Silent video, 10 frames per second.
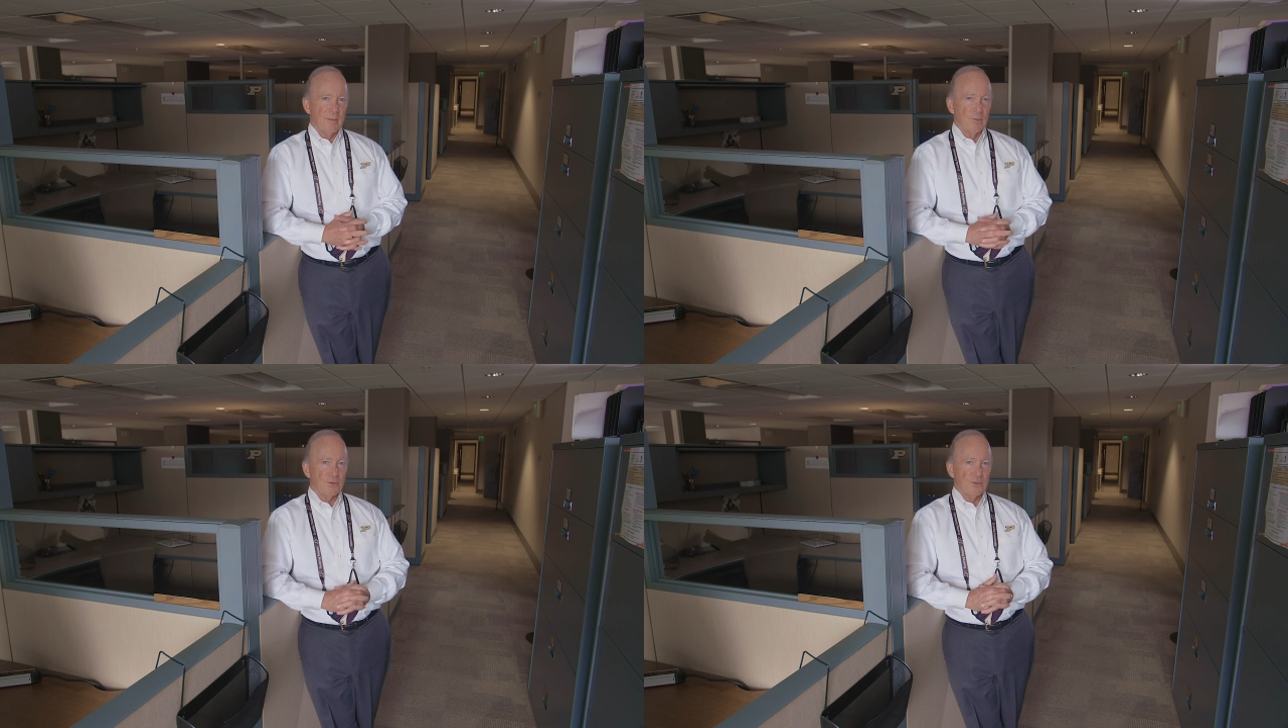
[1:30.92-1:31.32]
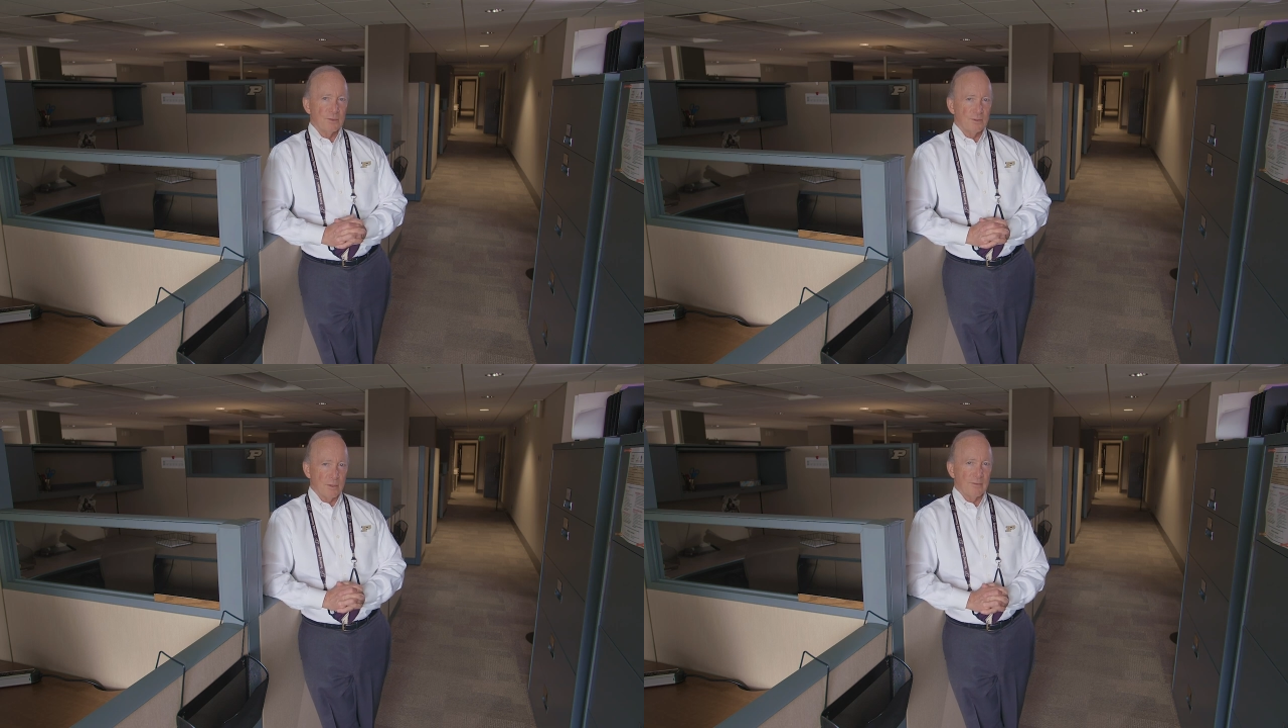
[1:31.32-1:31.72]
members
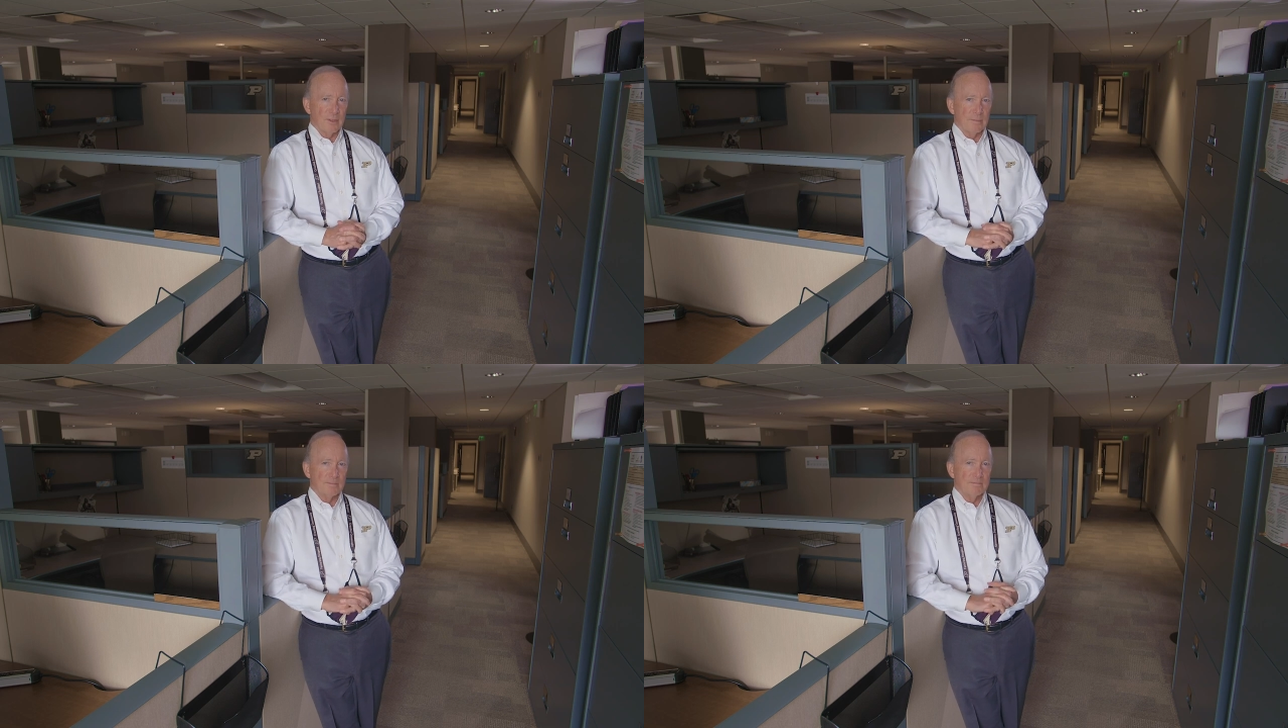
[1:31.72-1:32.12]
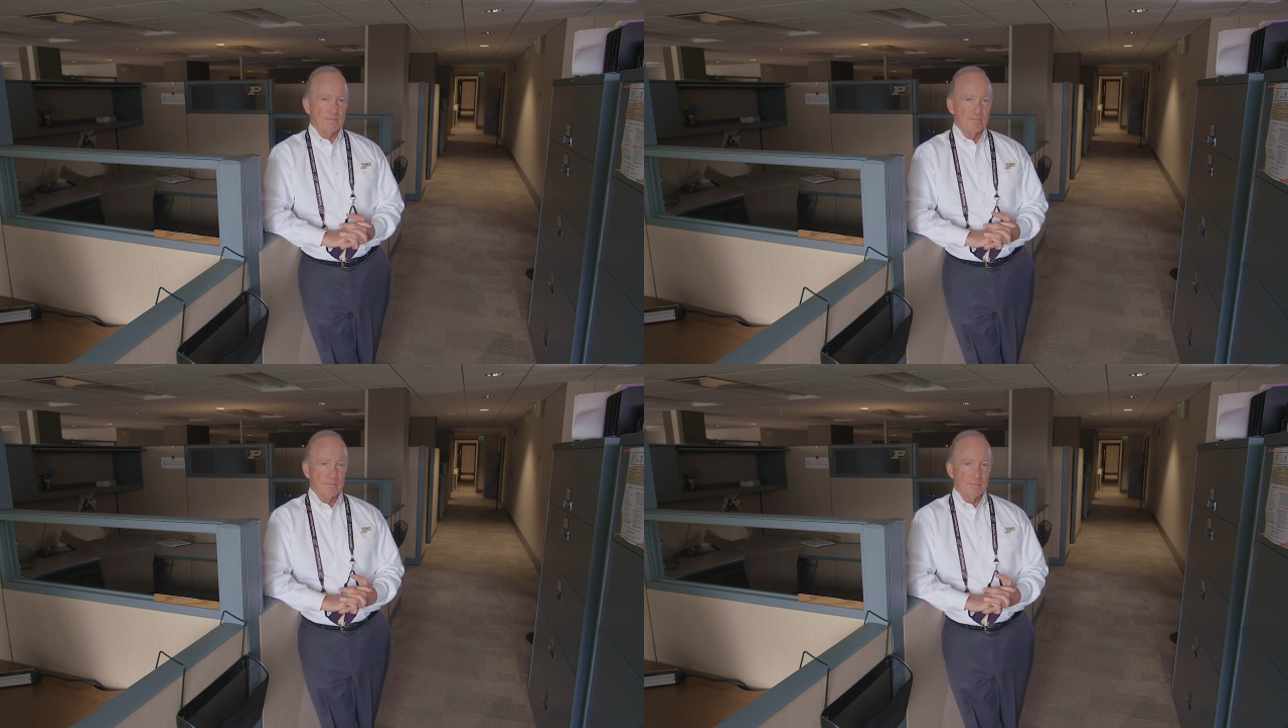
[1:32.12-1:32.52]
serving them.
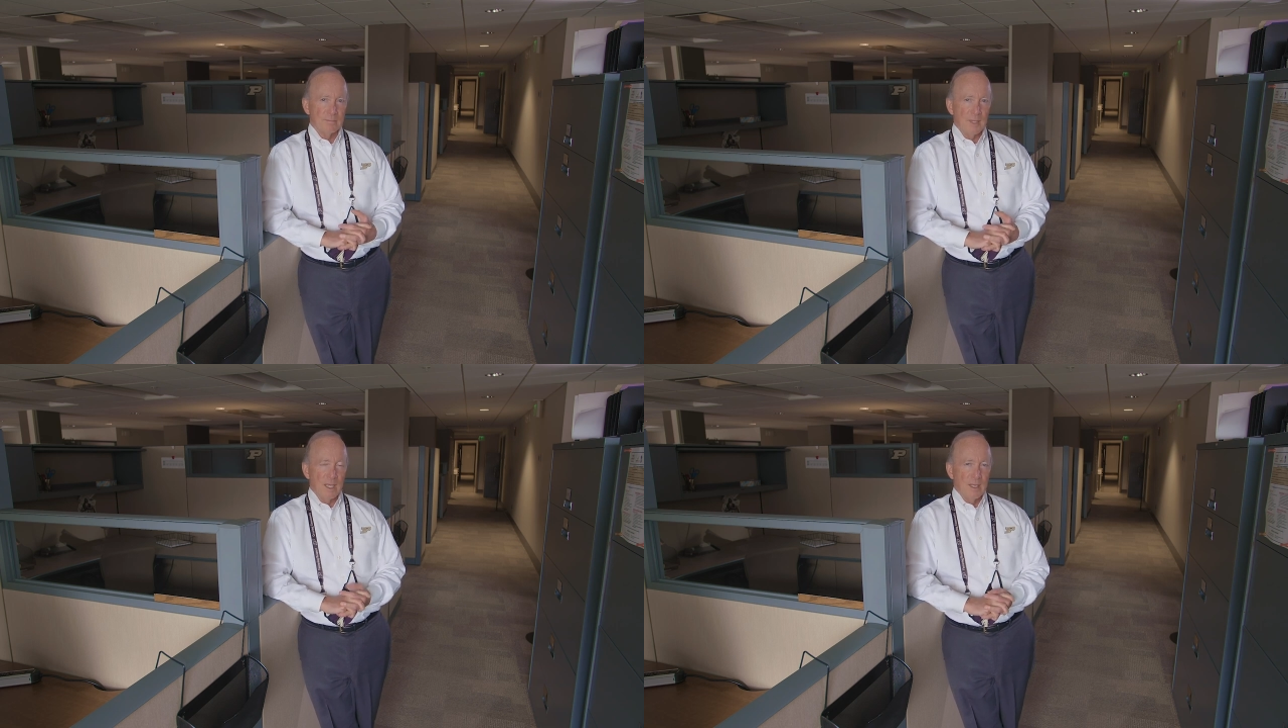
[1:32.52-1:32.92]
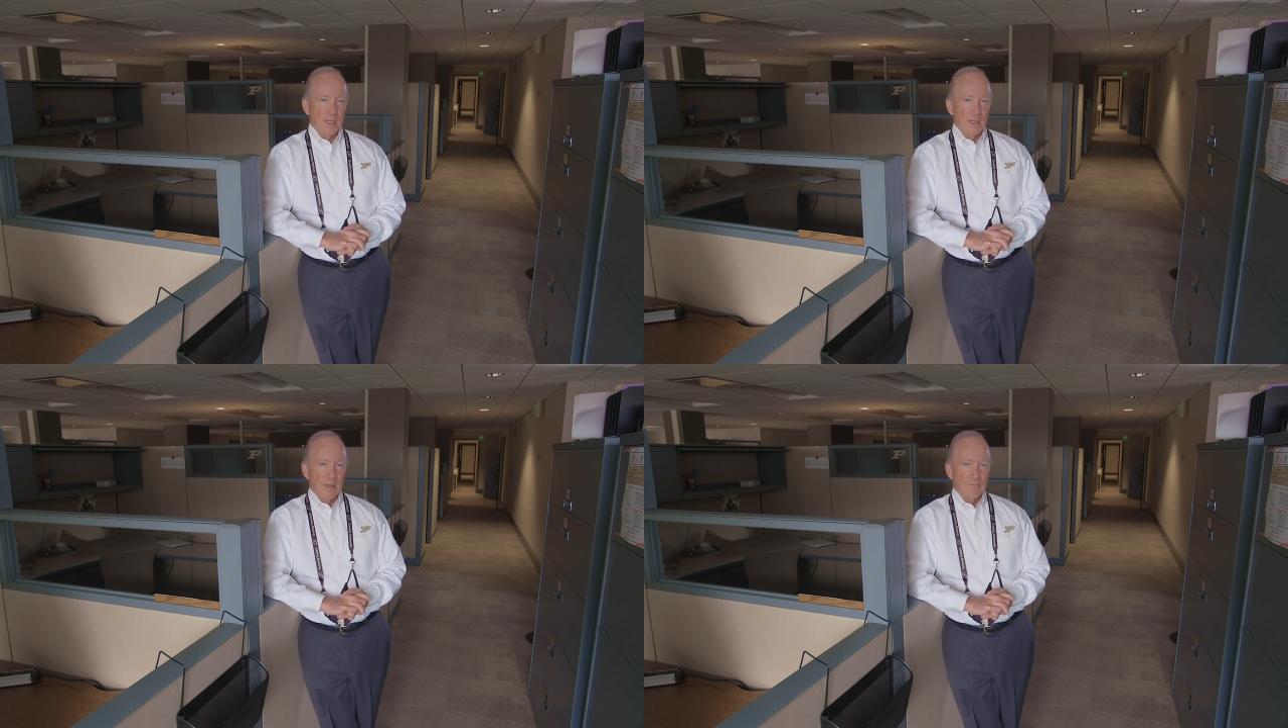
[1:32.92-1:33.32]

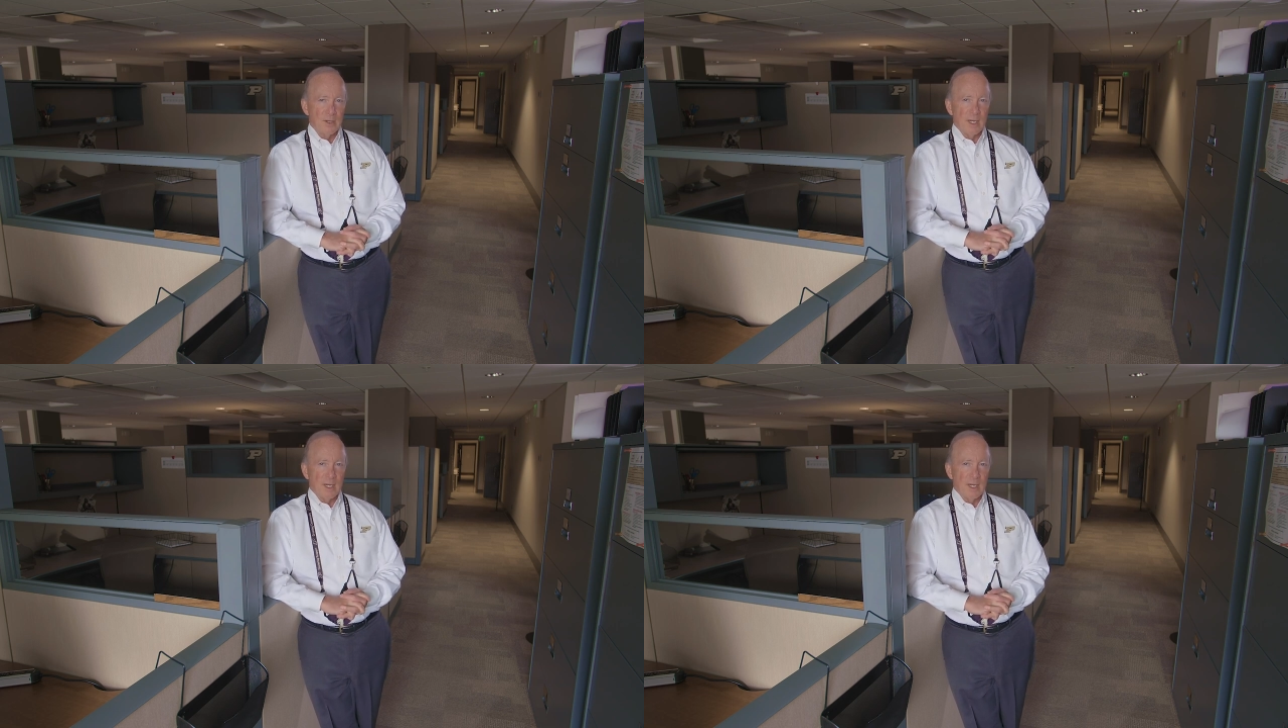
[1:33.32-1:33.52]
For